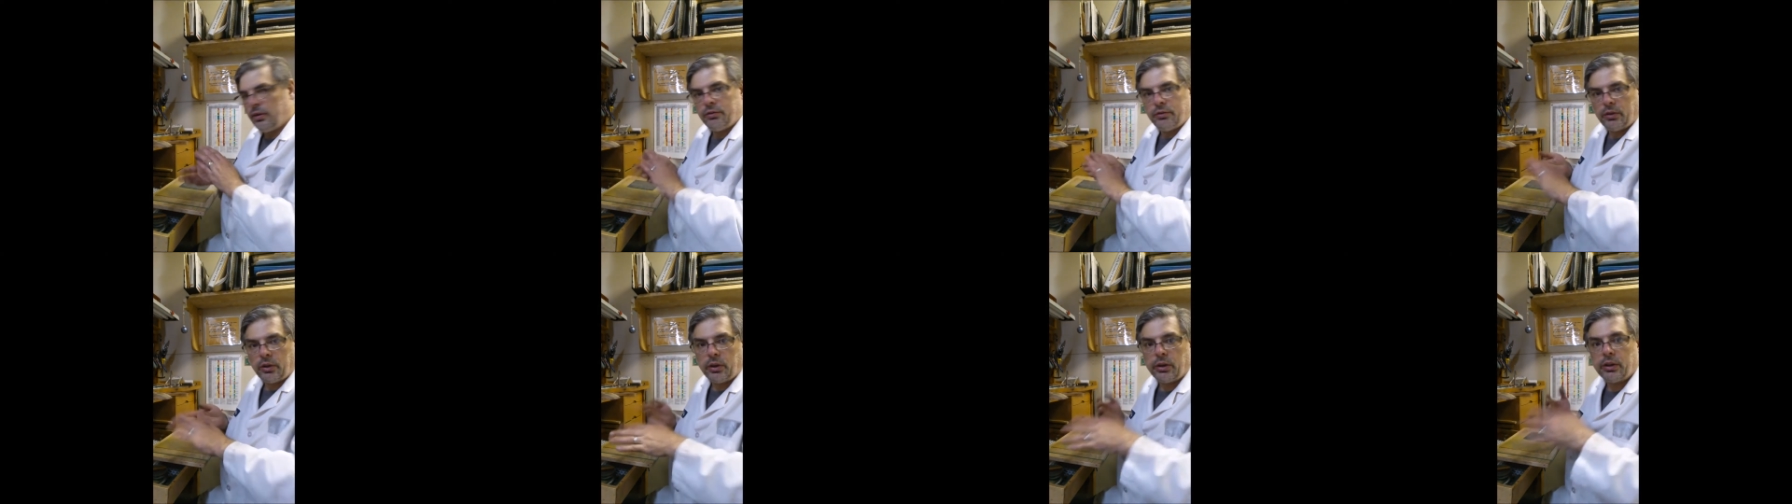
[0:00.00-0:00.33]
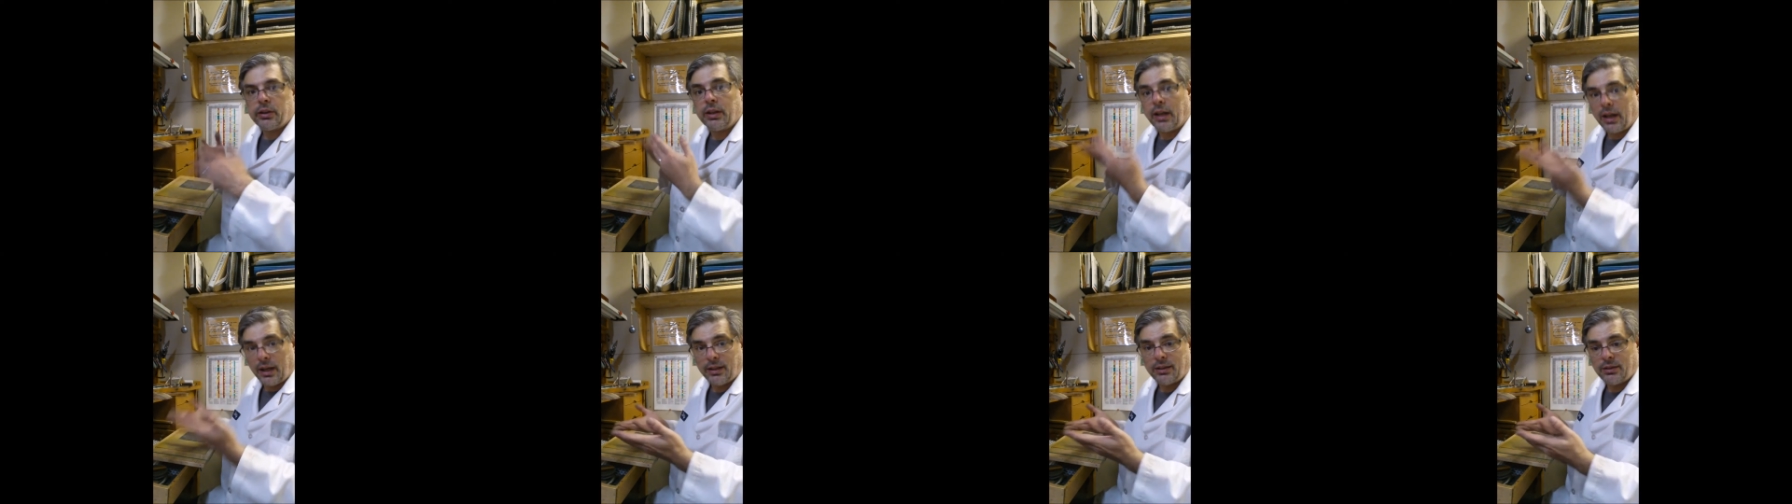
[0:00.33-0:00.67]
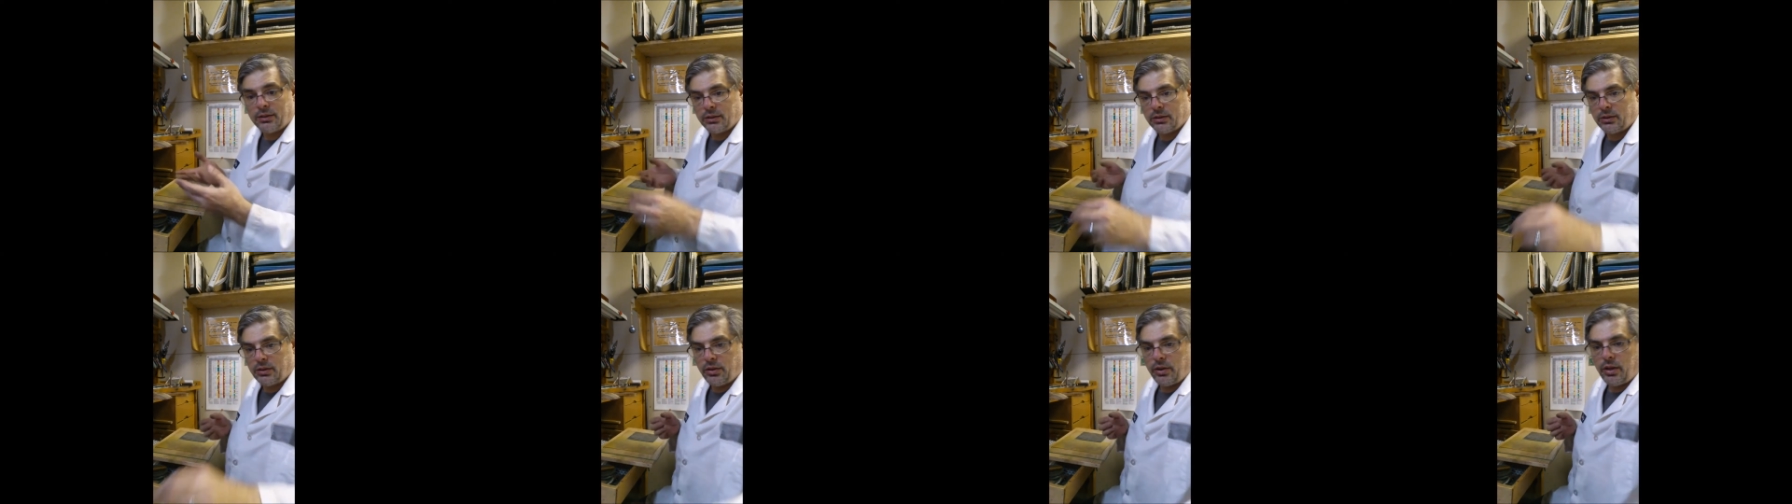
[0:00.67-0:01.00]
very
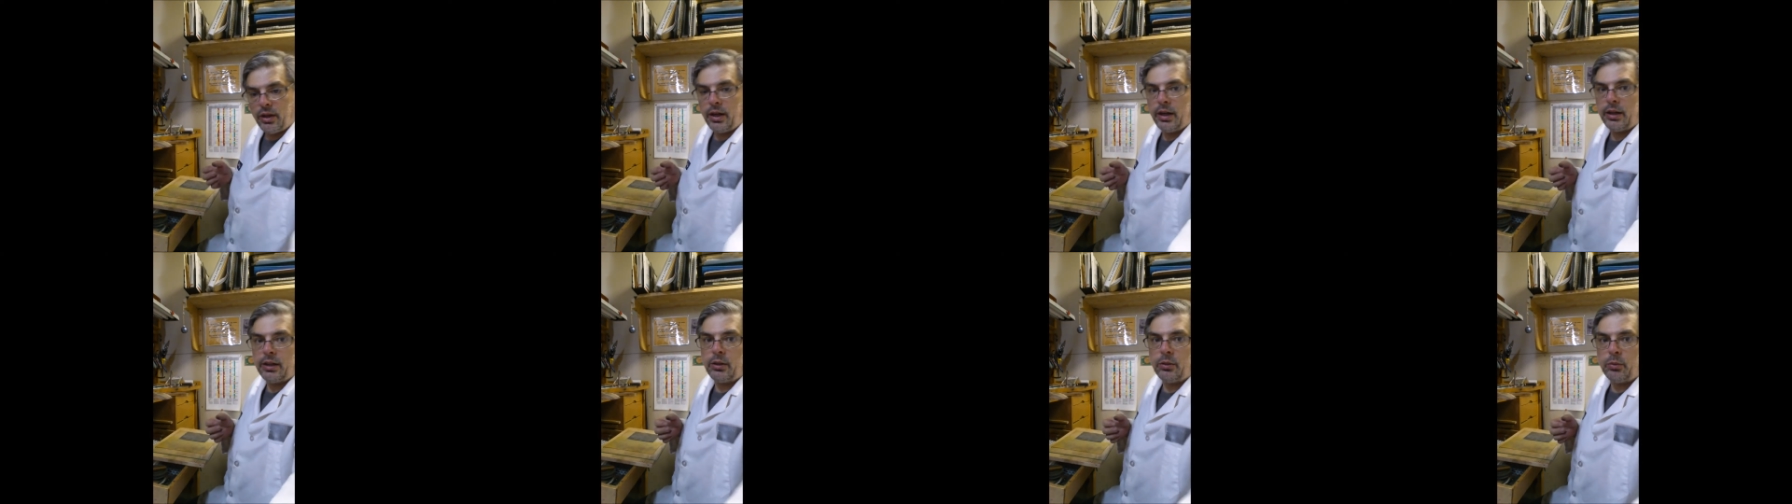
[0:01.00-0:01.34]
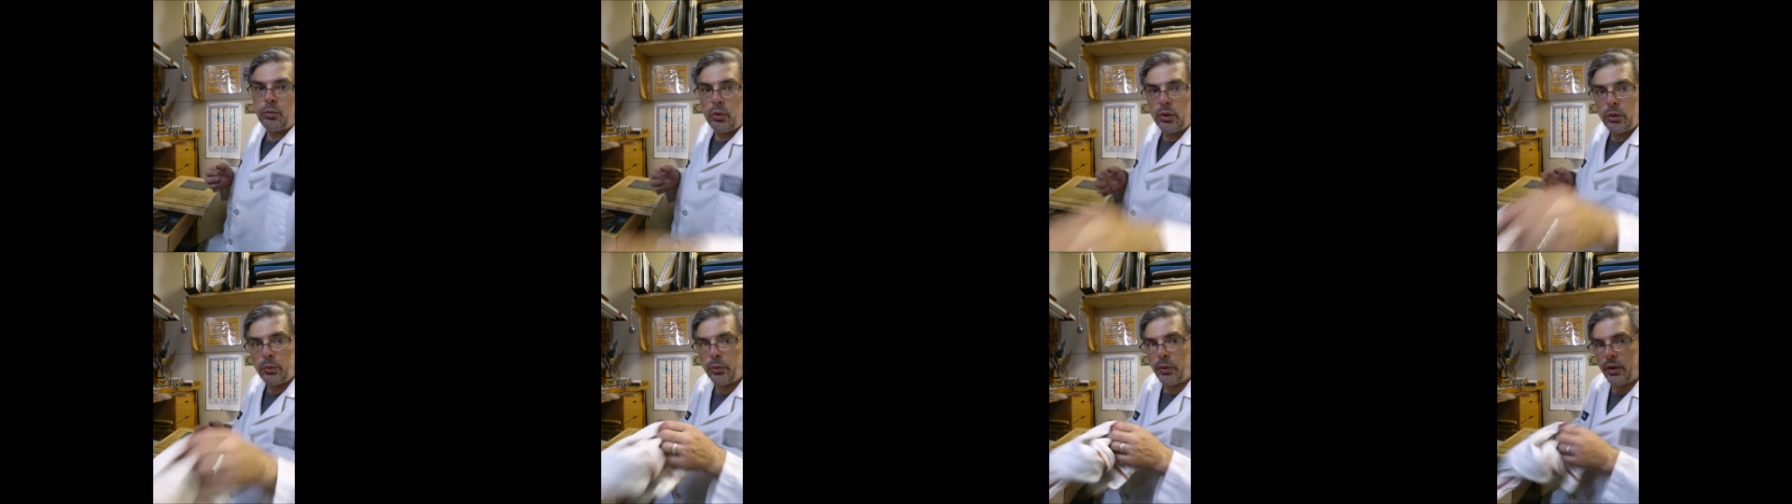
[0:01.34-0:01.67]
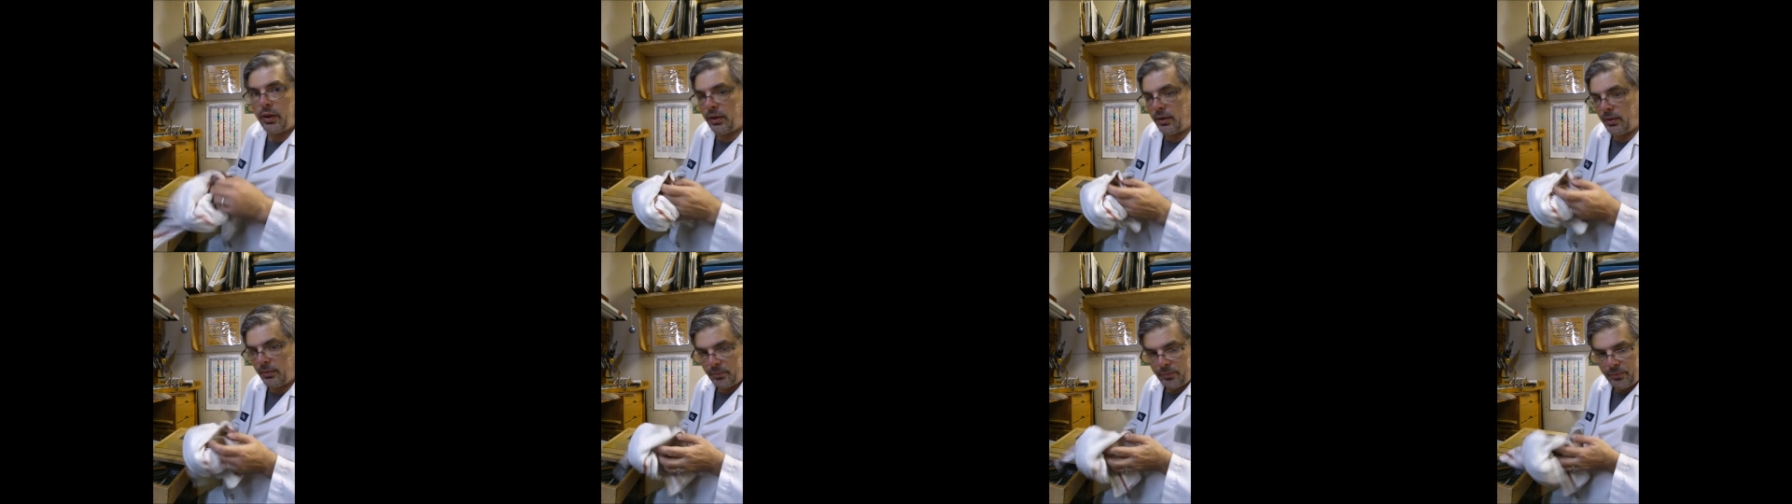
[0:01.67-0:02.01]
nice that I can work
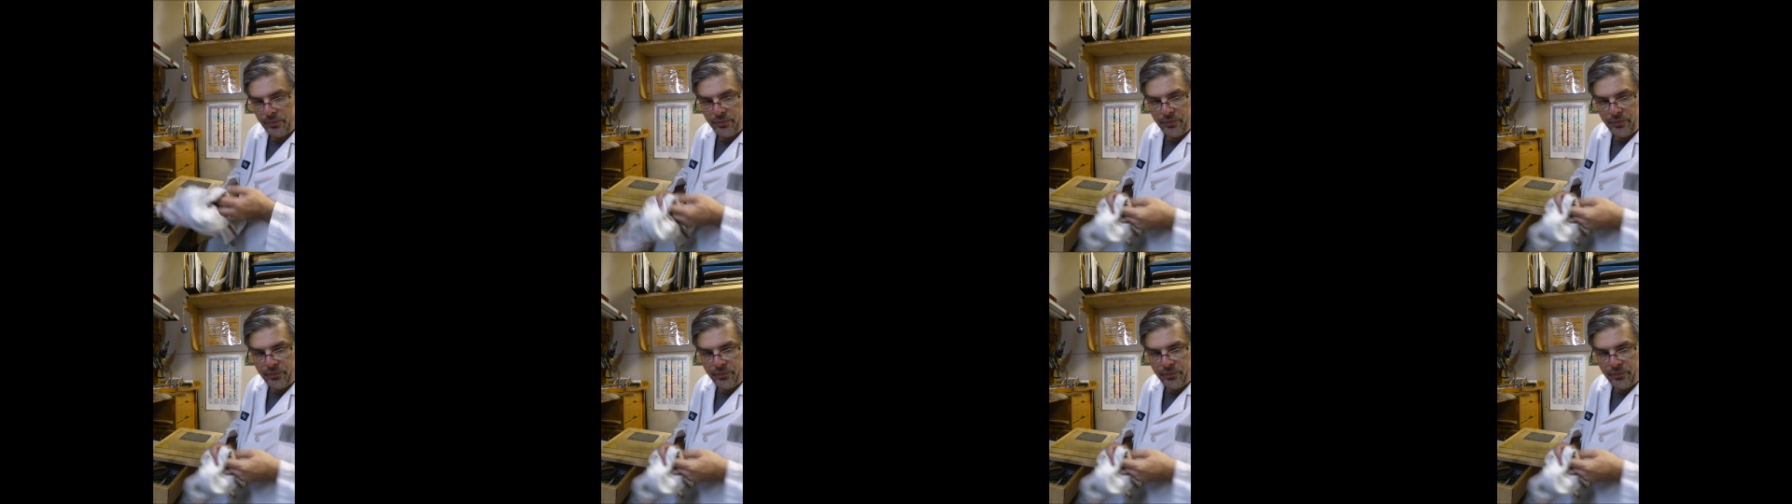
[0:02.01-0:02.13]
with.